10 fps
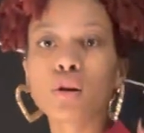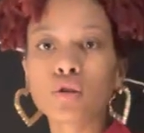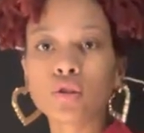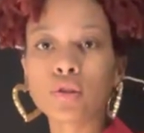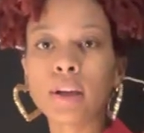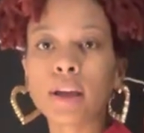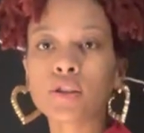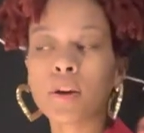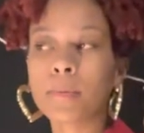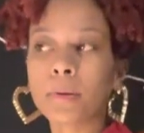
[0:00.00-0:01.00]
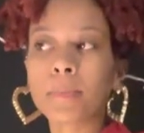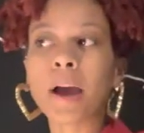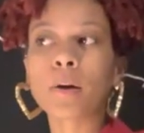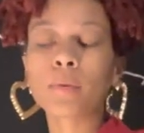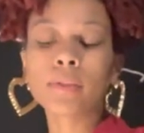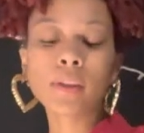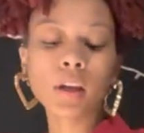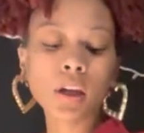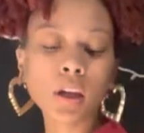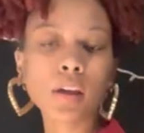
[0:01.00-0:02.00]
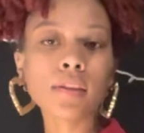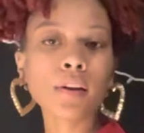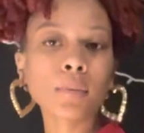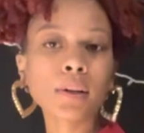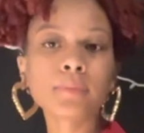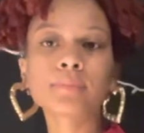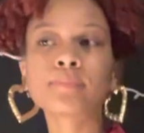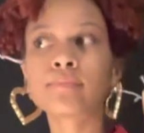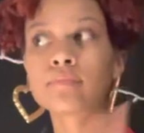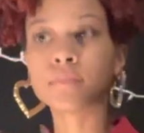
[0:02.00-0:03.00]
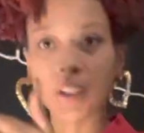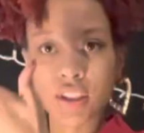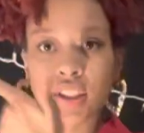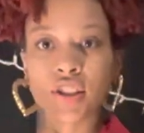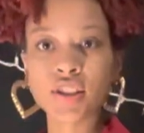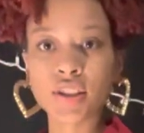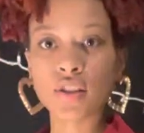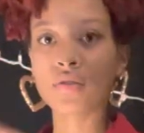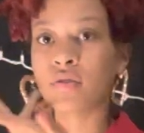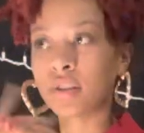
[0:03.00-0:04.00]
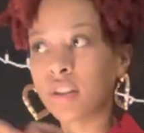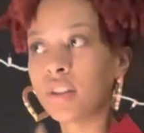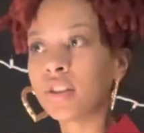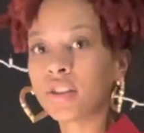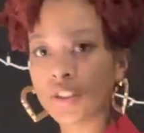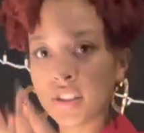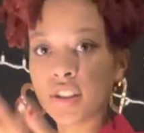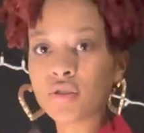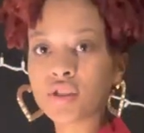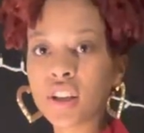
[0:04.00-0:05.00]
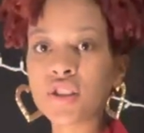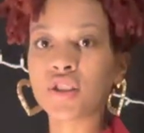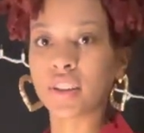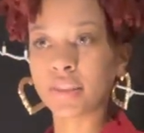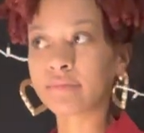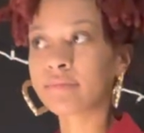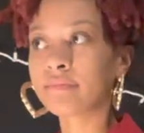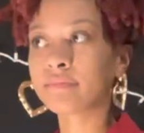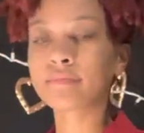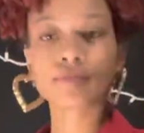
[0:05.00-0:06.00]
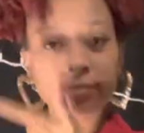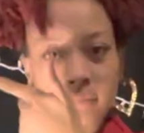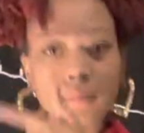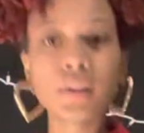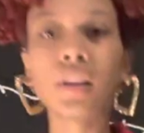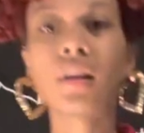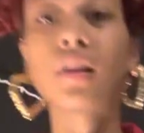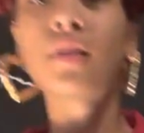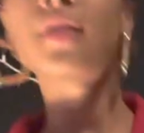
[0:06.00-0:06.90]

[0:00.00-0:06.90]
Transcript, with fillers: So yeah, so I'll be back with the third one. You see, she's still, she's still changing it.